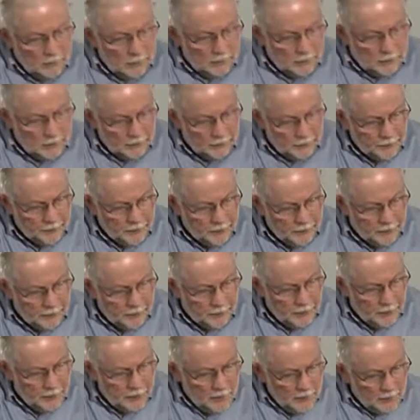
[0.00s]
pulled off of there.
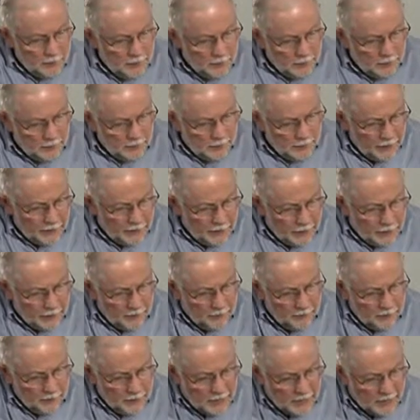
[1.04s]
I'm going to pull the di
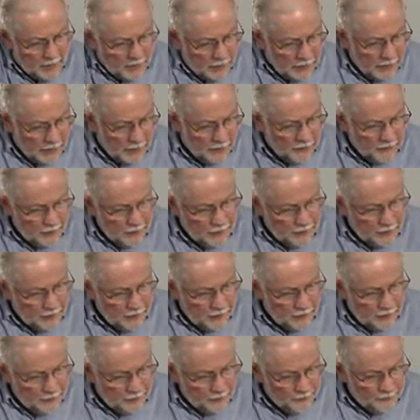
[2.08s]
bottom diaphragm
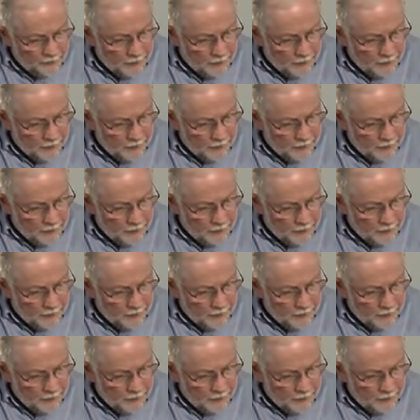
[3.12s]
off.